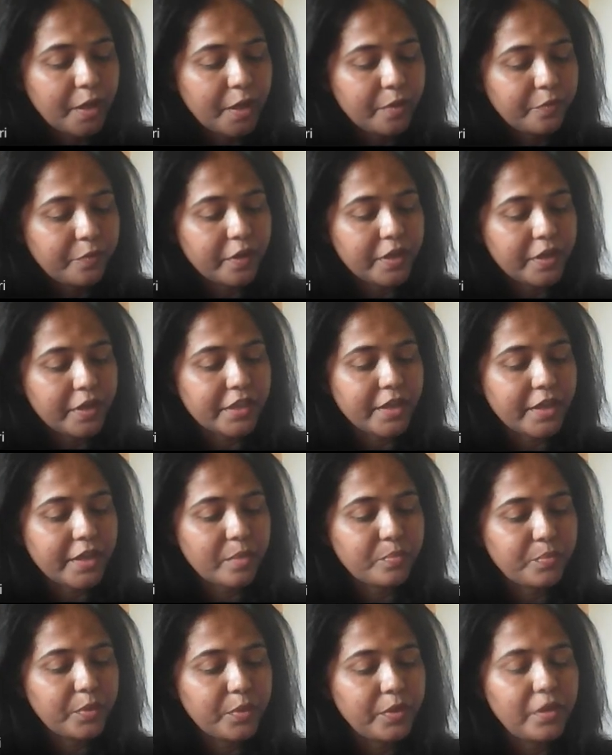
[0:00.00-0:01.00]
For
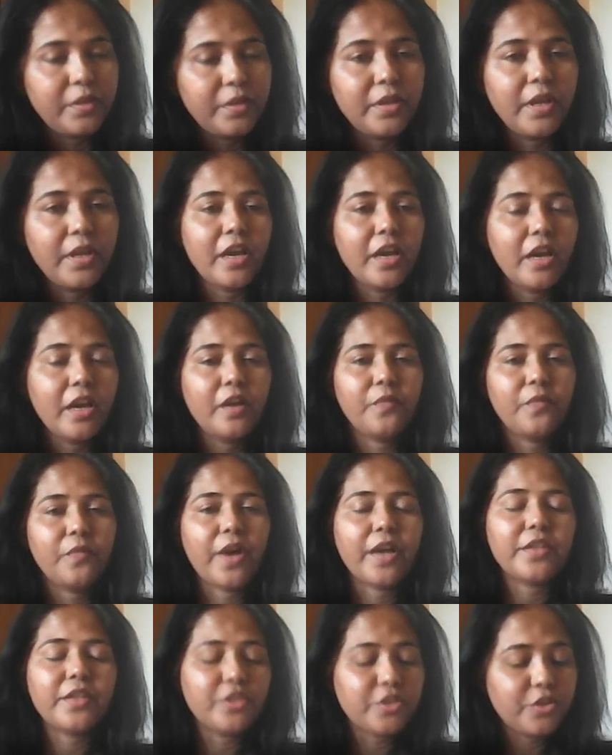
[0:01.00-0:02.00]
example,
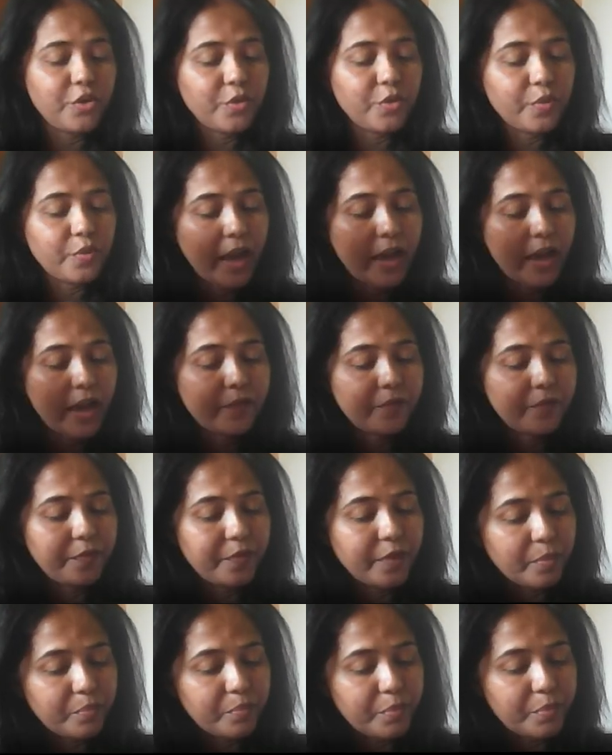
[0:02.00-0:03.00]
once you have
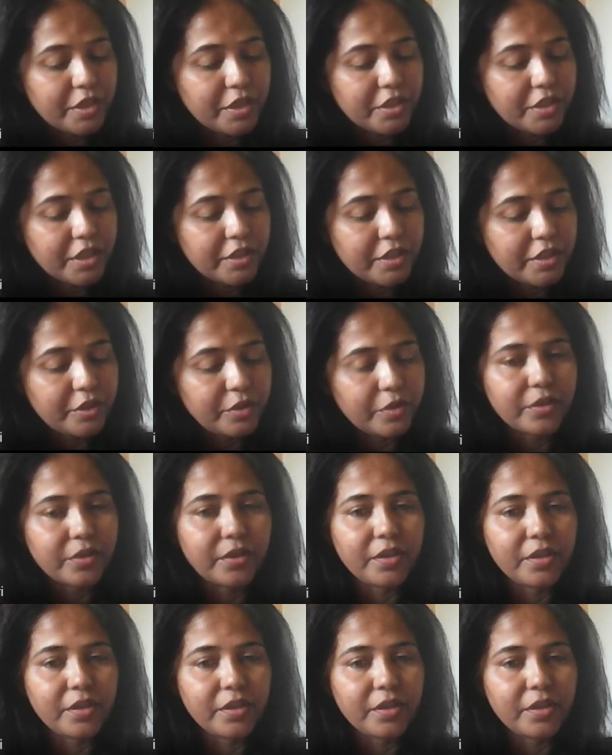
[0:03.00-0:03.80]
completed your